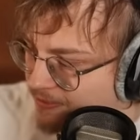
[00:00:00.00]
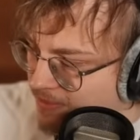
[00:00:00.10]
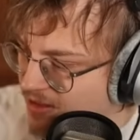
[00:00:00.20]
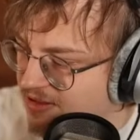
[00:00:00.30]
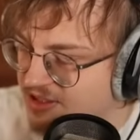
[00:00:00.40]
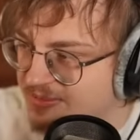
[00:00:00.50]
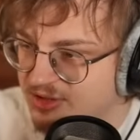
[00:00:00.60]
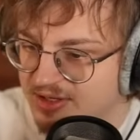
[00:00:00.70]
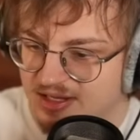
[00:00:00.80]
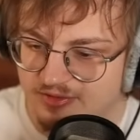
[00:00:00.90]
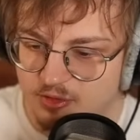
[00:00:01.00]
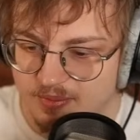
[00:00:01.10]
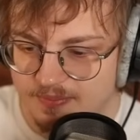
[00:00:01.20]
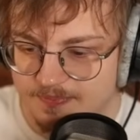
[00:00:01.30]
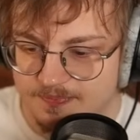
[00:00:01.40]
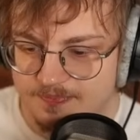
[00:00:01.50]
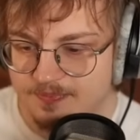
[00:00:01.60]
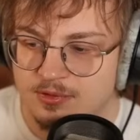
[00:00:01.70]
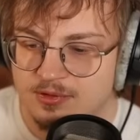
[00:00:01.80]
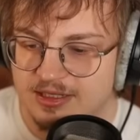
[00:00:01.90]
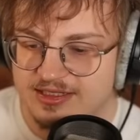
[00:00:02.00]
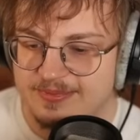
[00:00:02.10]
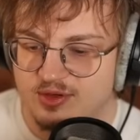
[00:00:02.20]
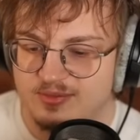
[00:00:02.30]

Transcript: Because that means you get a life orb. Except your